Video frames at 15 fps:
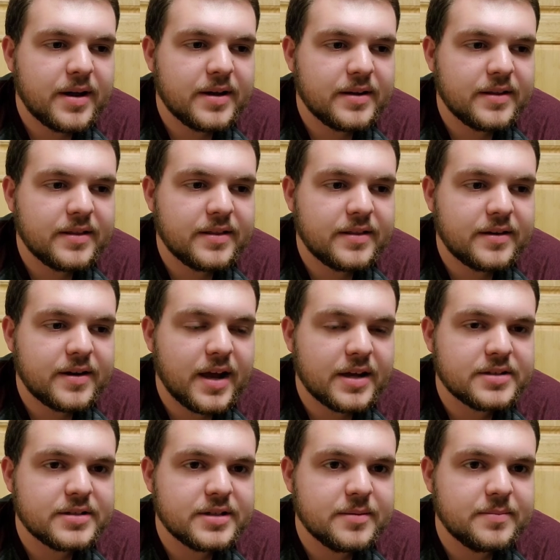But they're
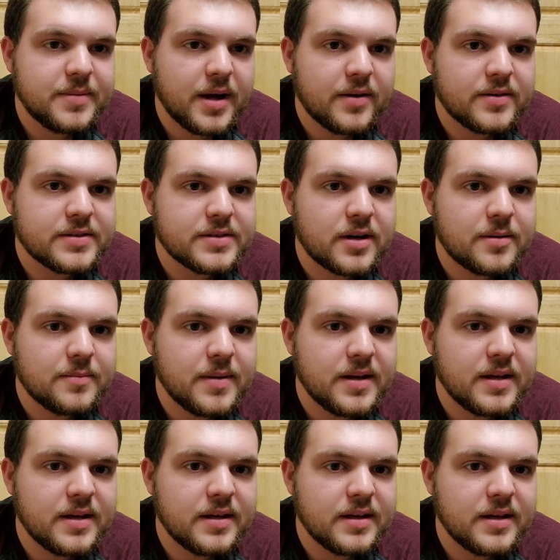actually about to start
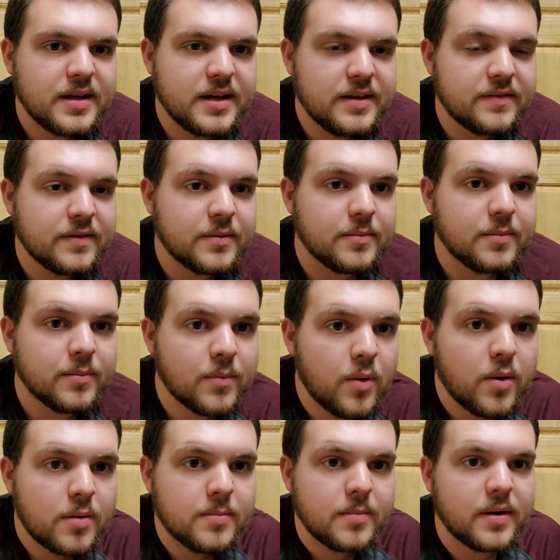making even
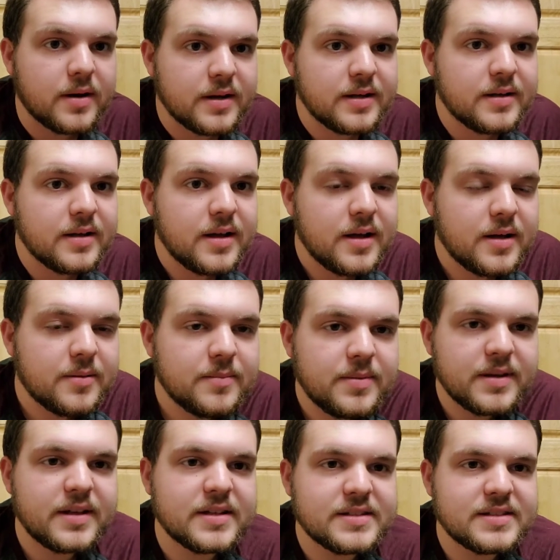more money
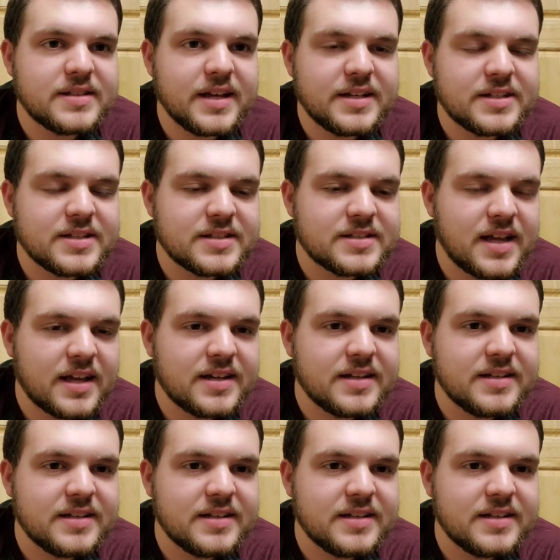because they just